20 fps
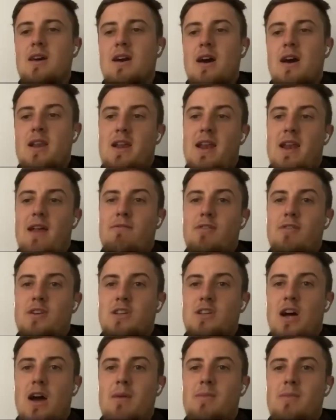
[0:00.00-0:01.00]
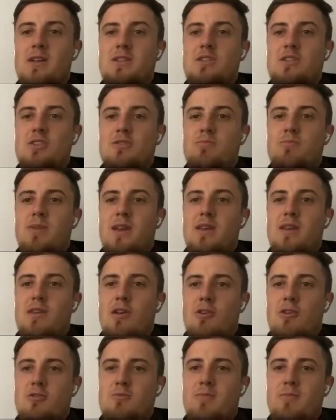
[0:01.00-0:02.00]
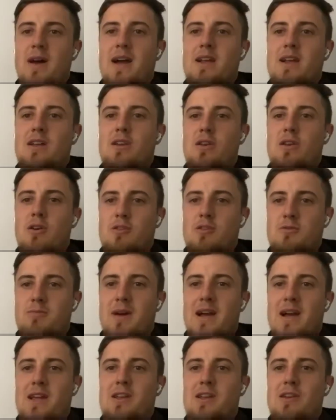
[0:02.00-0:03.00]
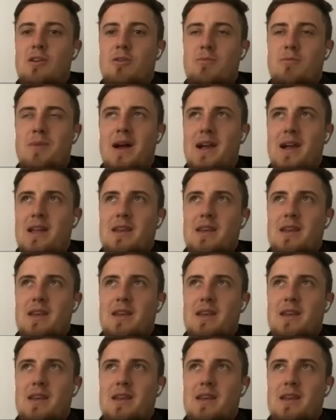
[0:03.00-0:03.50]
and then every time it's just been knocked back and knocked back and knocked back,